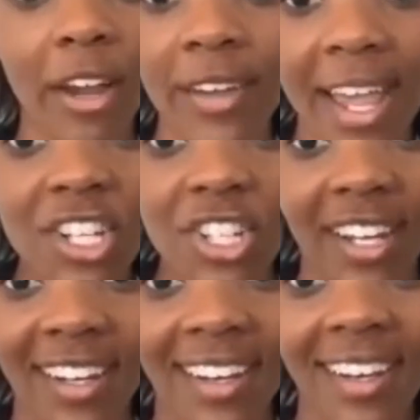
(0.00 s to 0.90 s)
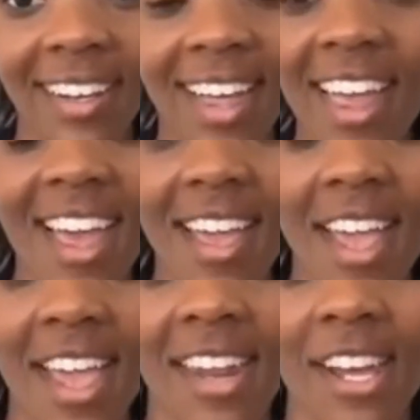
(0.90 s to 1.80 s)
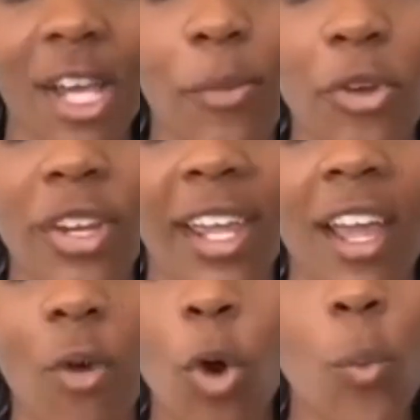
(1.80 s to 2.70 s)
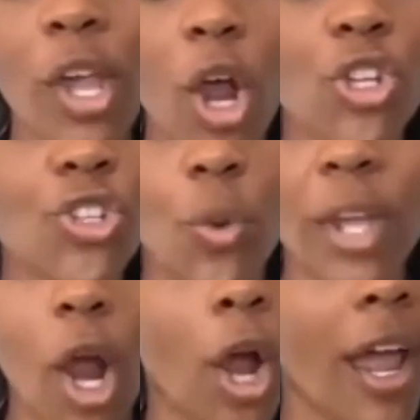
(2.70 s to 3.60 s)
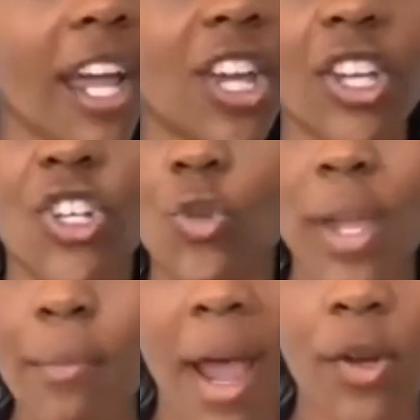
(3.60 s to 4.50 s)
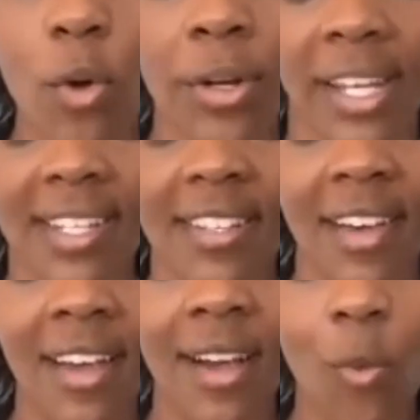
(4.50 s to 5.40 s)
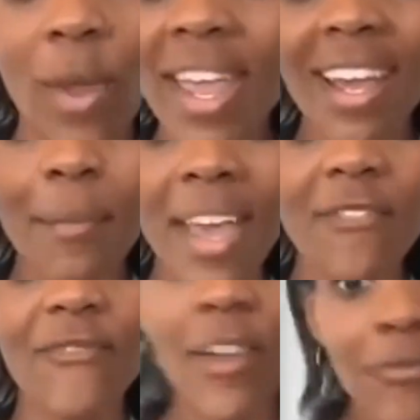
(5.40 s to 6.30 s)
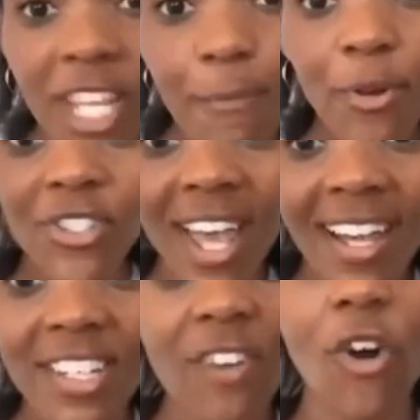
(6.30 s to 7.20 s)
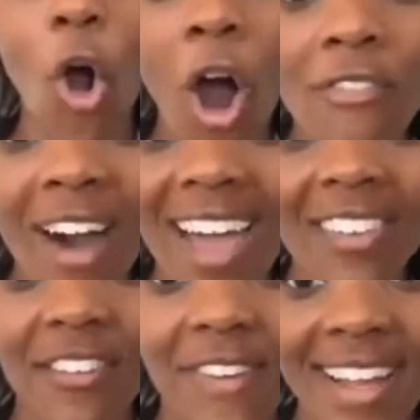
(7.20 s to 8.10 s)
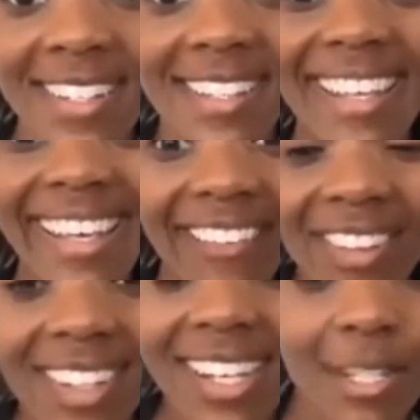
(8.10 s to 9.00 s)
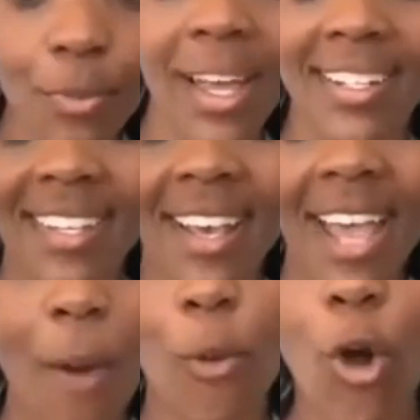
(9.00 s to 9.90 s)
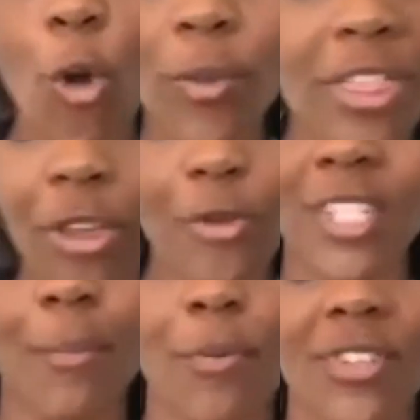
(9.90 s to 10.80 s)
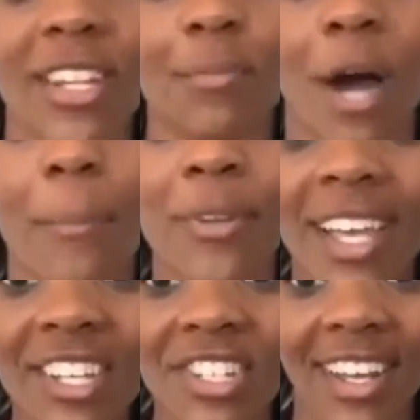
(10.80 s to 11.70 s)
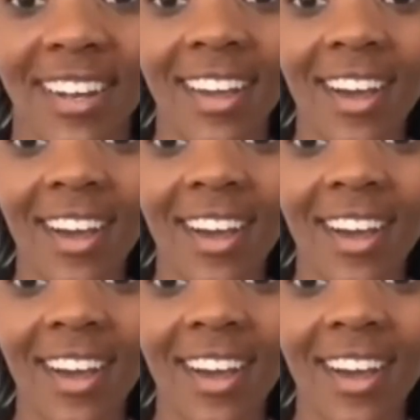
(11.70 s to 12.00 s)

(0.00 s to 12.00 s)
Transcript: variation in a community where we are extreme minorities. We commit 50% of all violent offenses, evenly split, and we're only 13% of the population,